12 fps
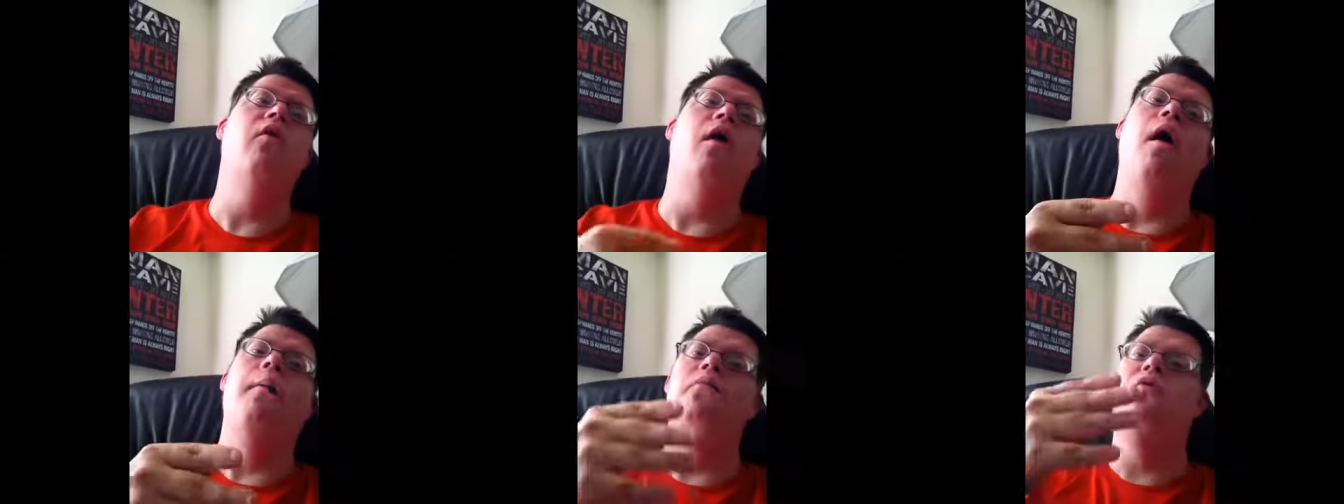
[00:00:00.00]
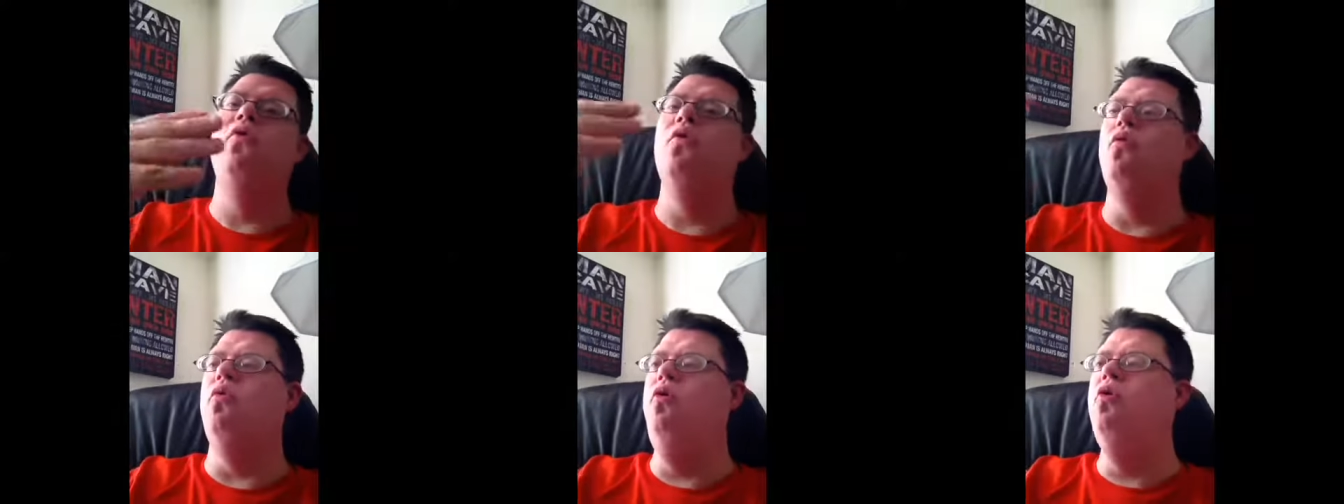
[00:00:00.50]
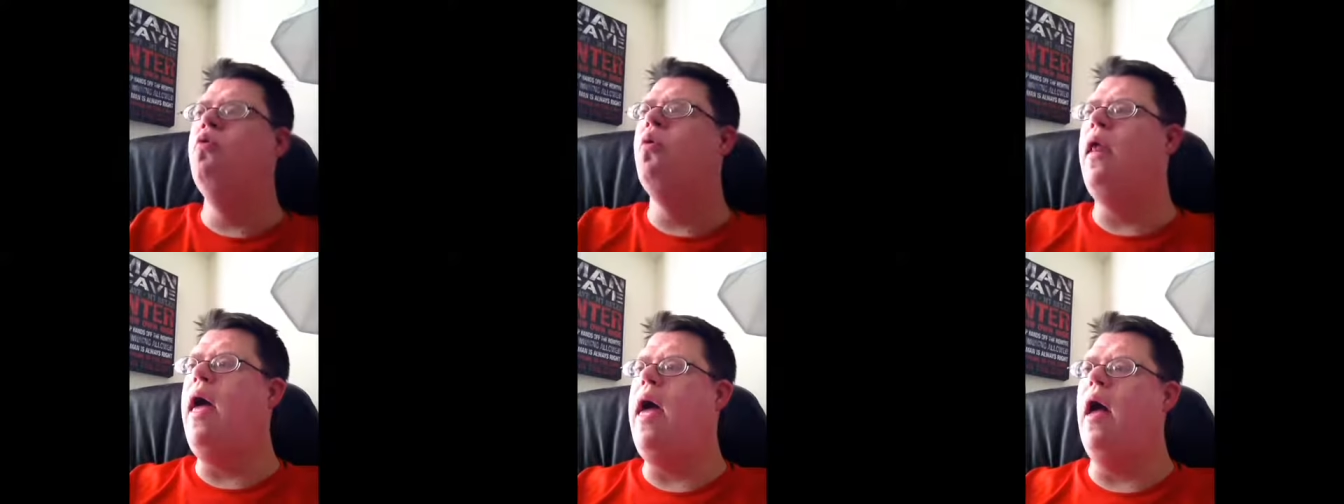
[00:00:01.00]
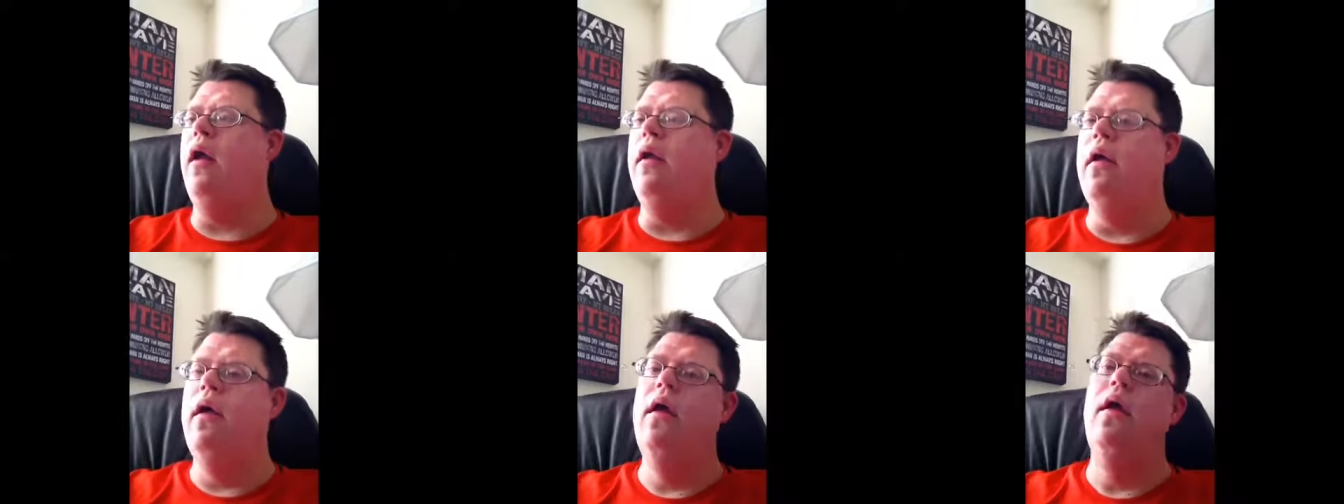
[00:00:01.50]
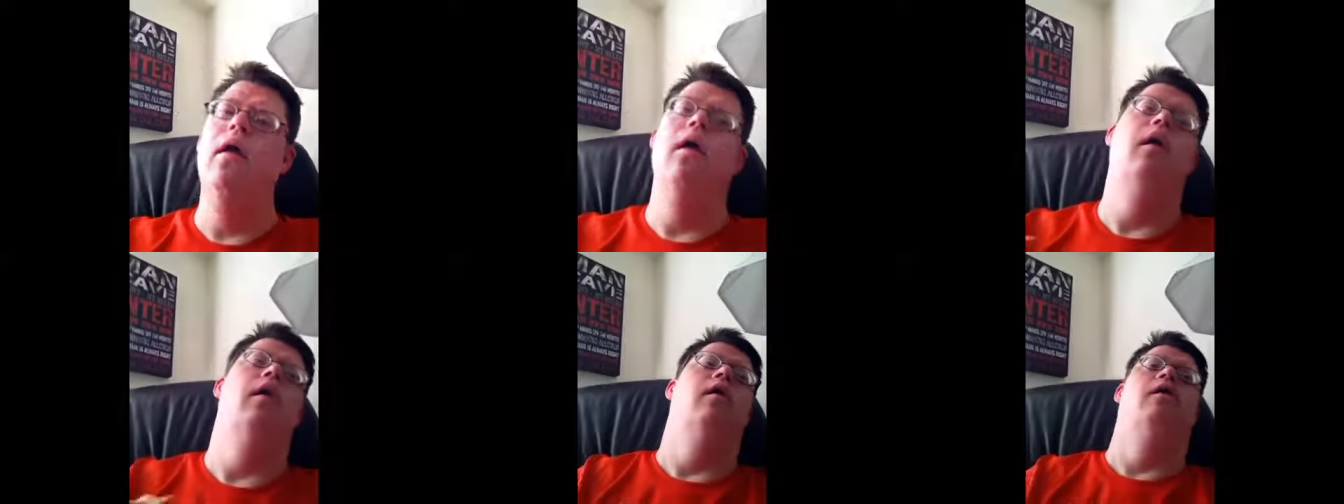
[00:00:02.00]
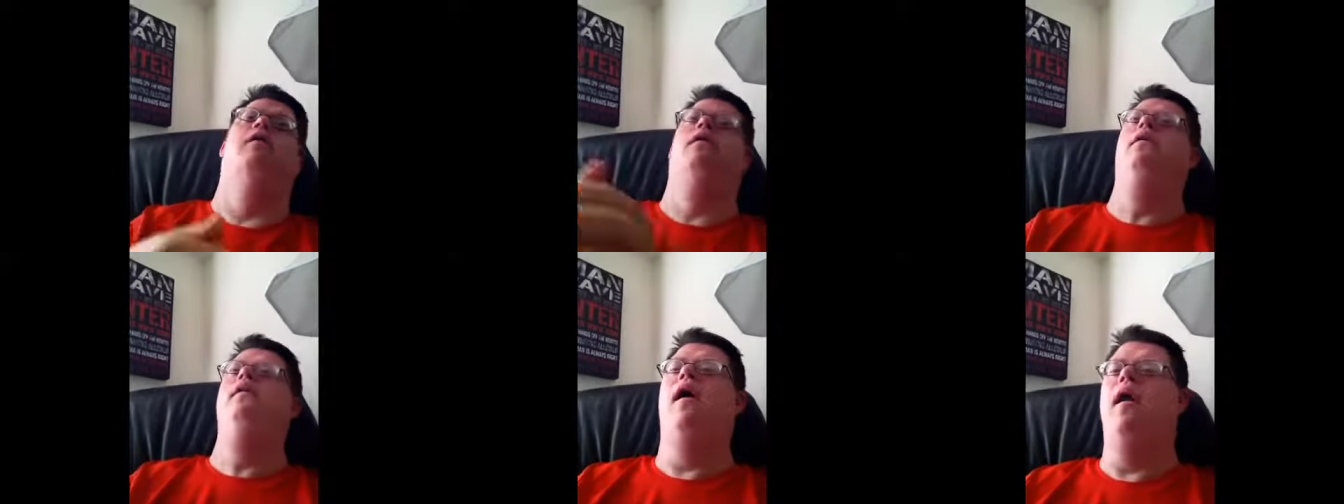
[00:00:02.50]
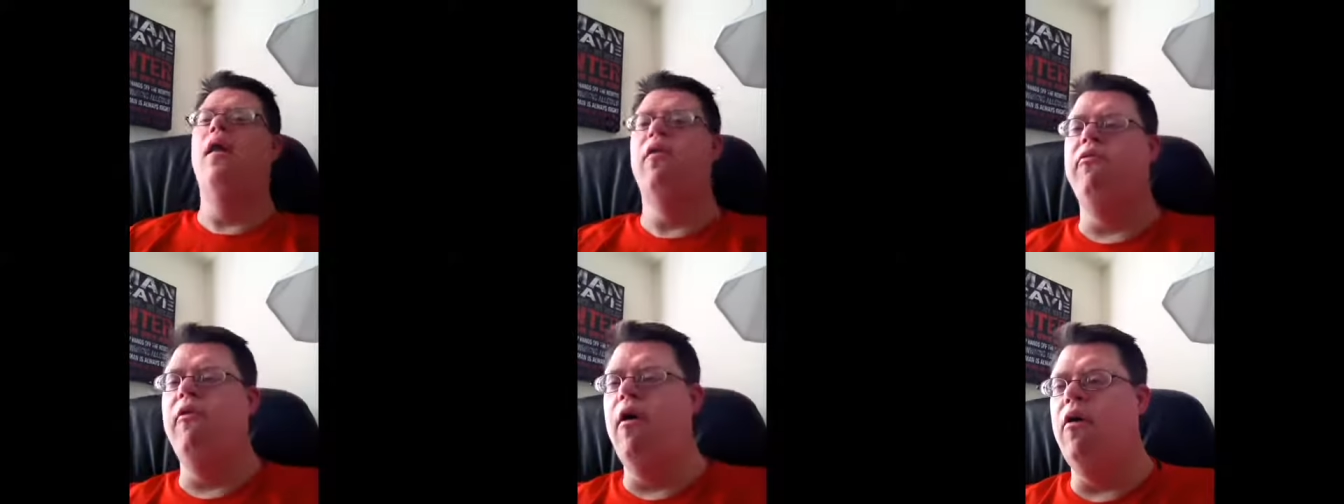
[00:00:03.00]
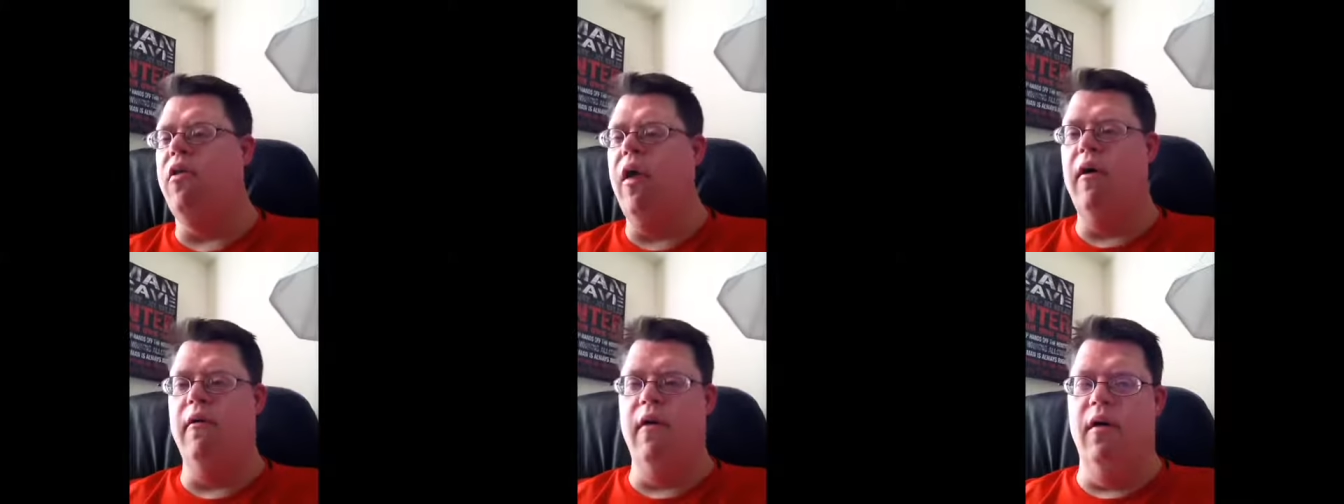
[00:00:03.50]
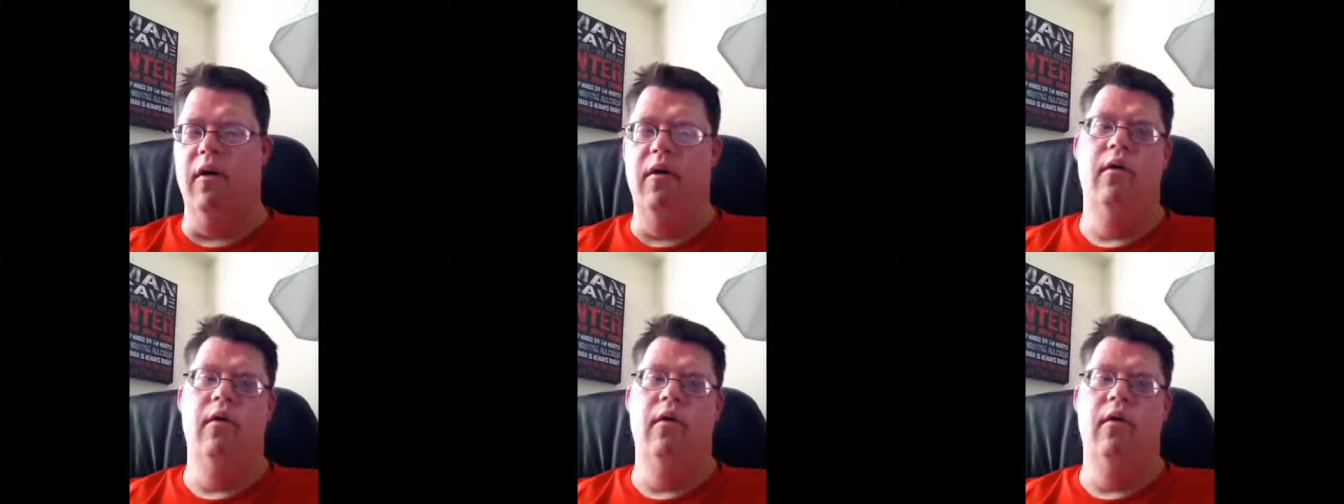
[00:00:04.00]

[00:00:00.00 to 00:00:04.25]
to come to new land, the Glens Falls area.